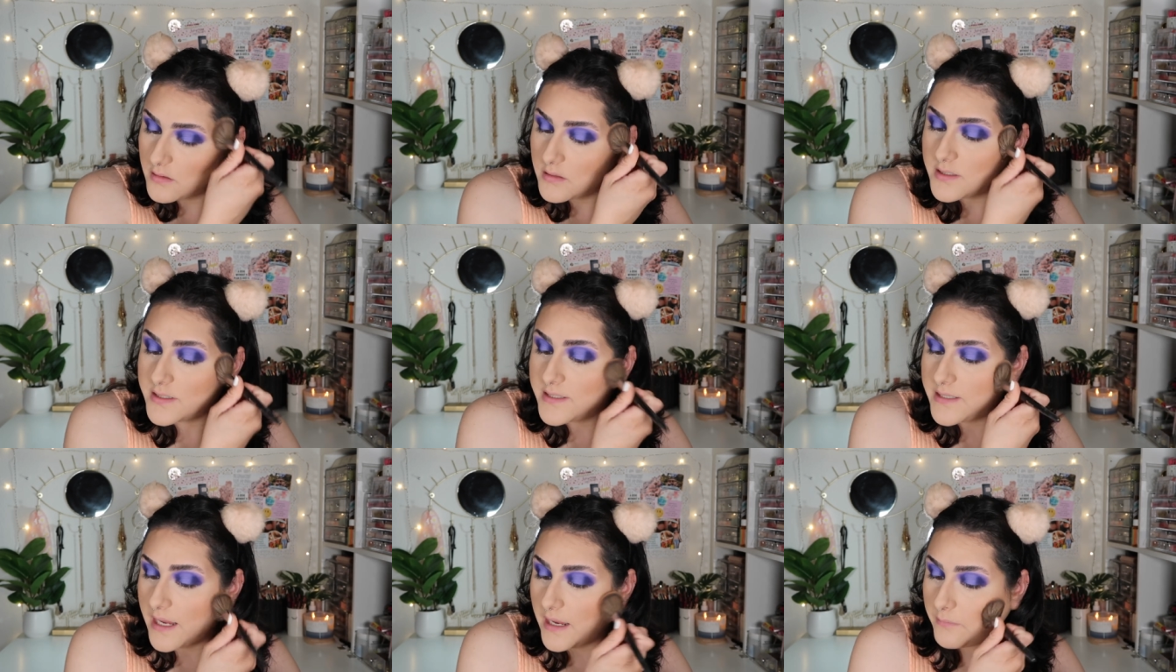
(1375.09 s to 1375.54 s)

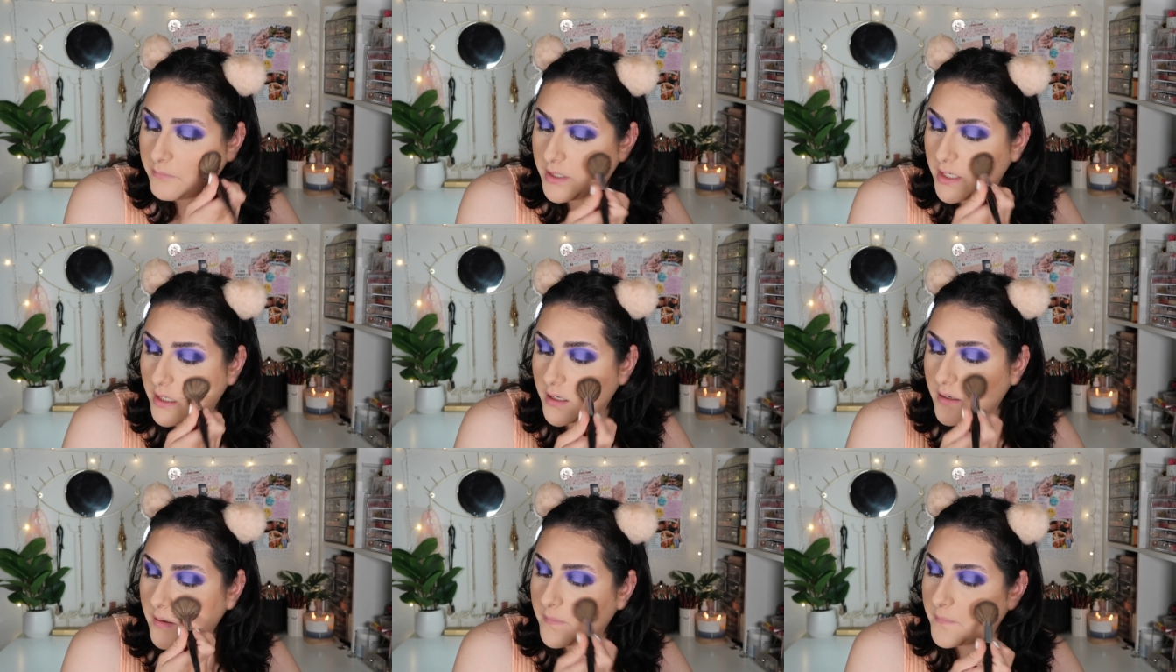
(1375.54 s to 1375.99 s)
Same
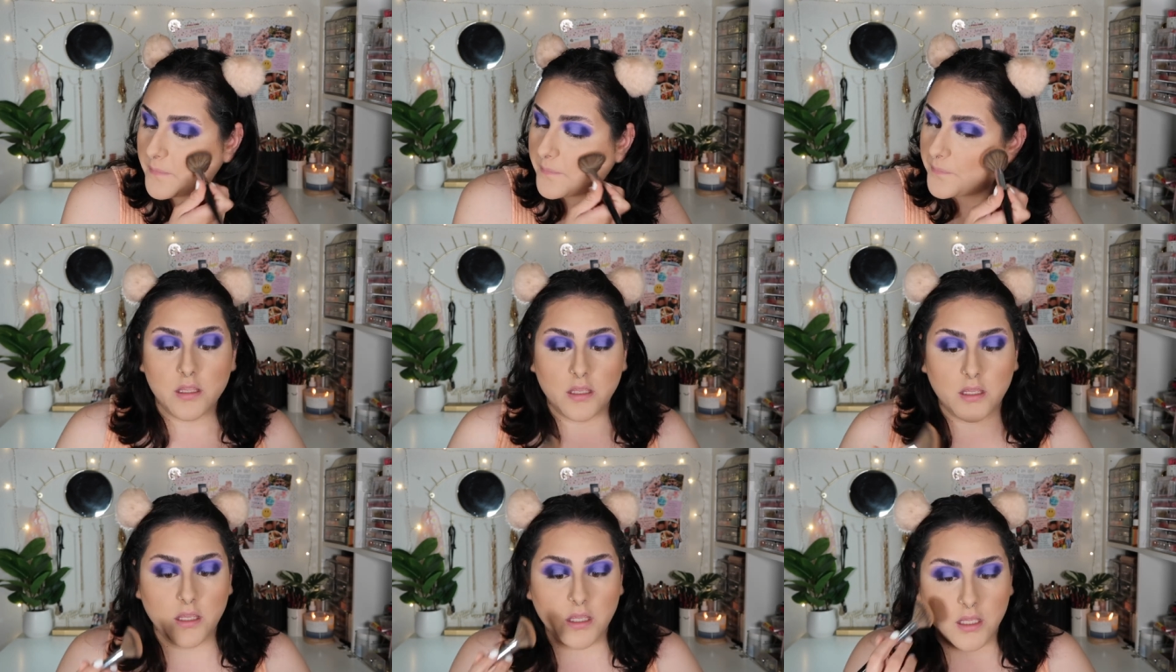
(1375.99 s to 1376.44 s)
year
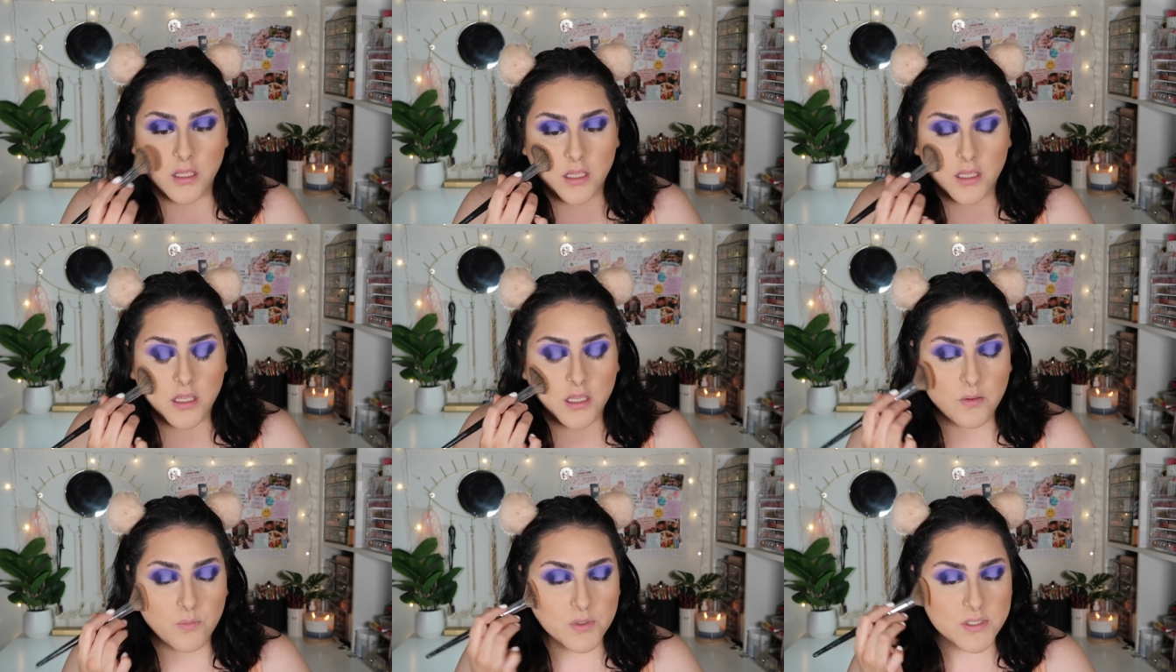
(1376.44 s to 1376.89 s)

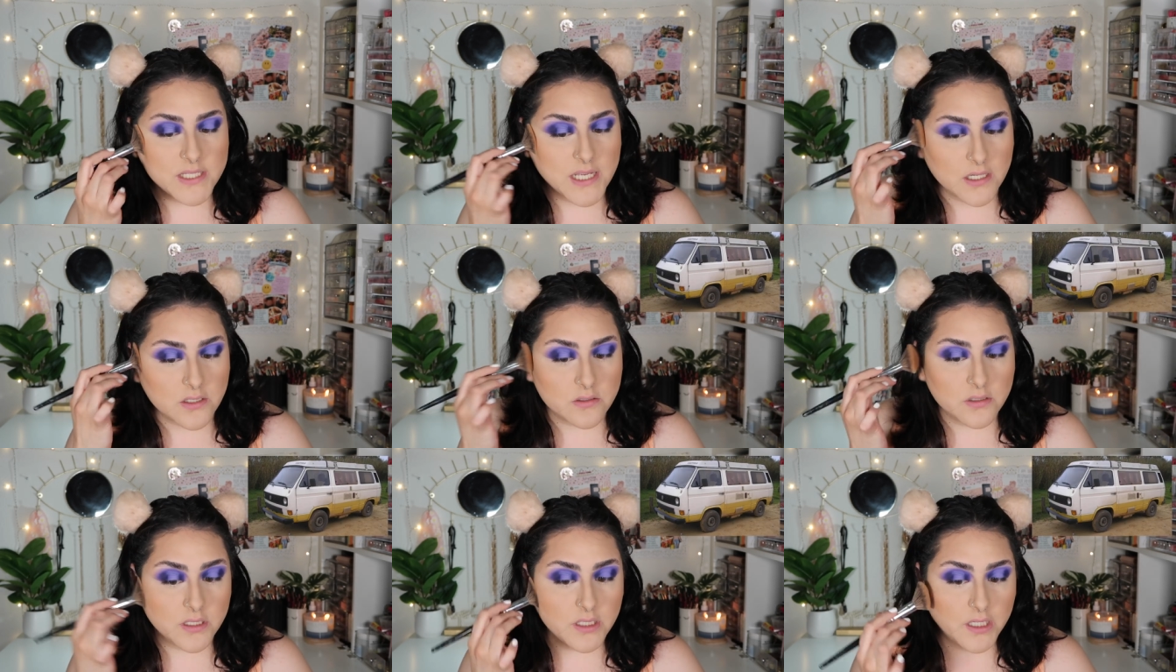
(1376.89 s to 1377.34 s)
he was
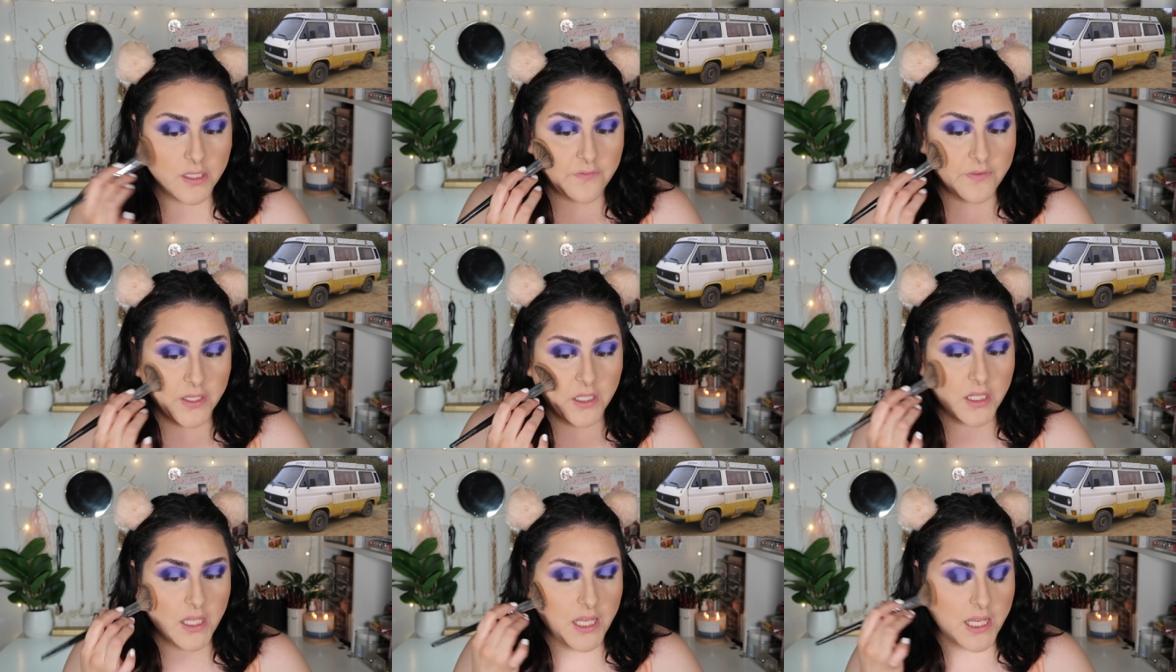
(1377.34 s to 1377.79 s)
actually
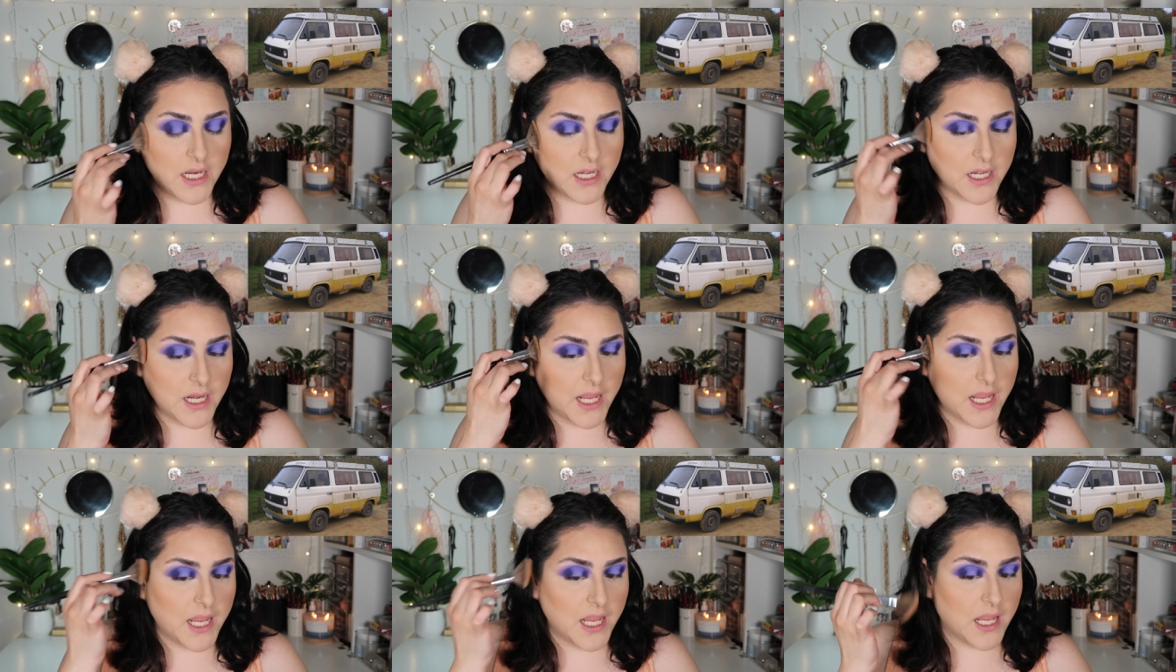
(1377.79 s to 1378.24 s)
living
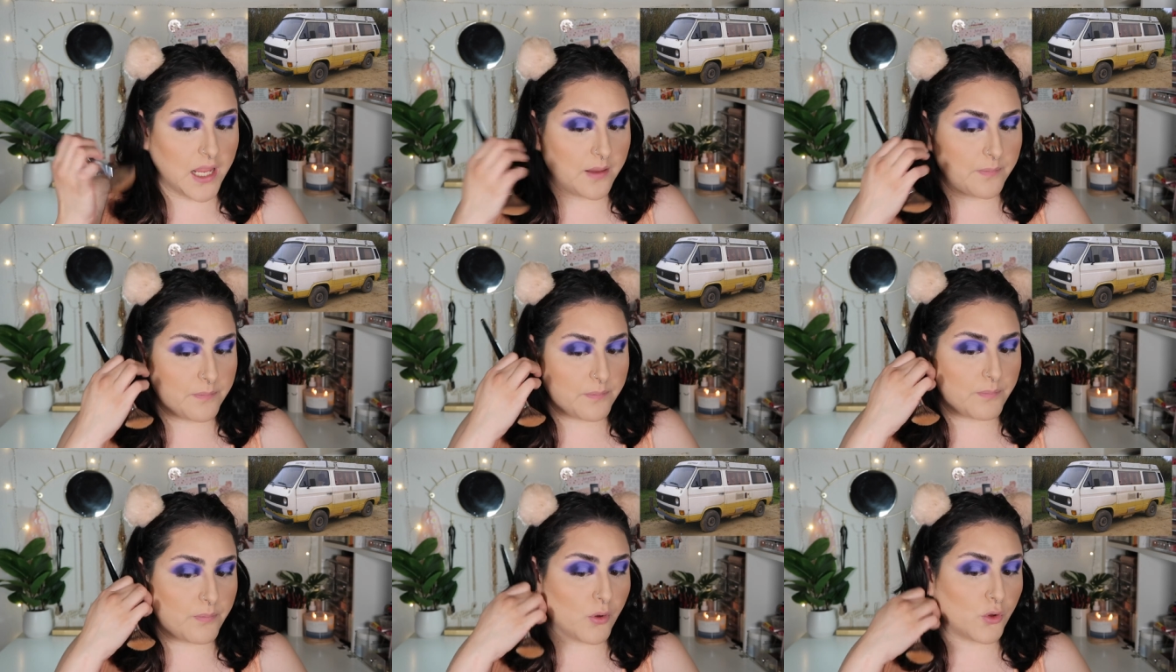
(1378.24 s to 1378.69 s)
in a